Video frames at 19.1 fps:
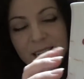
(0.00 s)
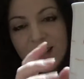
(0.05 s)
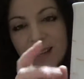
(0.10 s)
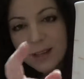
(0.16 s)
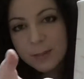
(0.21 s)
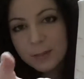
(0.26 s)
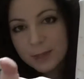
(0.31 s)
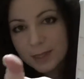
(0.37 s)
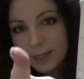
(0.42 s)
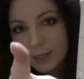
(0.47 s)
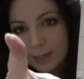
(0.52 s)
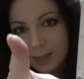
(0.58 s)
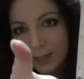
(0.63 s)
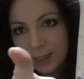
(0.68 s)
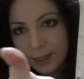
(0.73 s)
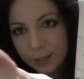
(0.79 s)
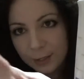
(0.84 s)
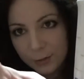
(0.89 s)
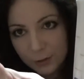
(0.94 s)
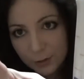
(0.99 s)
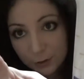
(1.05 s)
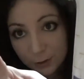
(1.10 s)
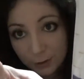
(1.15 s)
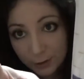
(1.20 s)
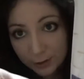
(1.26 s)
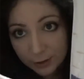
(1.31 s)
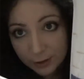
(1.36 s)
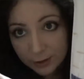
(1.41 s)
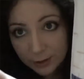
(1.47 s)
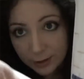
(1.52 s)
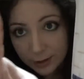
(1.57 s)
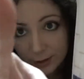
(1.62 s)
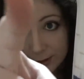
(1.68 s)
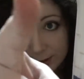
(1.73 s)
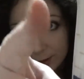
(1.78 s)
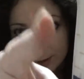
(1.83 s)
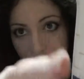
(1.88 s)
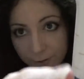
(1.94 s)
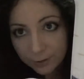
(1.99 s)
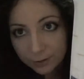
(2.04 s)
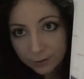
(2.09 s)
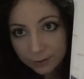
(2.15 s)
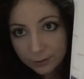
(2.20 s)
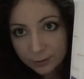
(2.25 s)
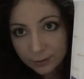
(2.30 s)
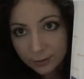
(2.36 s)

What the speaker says: I'm still getting used to this thing here